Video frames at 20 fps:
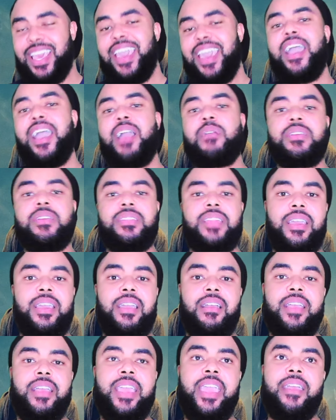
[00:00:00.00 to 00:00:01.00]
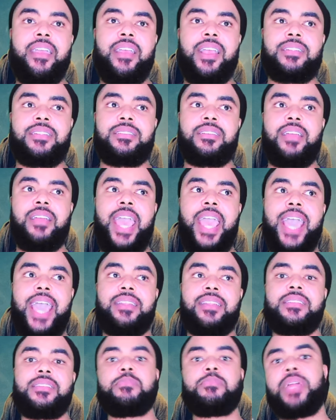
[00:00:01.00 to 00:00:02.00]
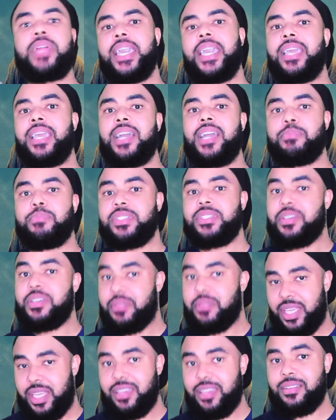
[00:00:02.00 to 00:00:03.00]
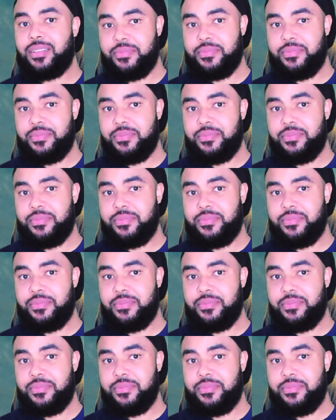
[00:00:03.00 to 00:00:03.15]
everything her character had displayed up until then.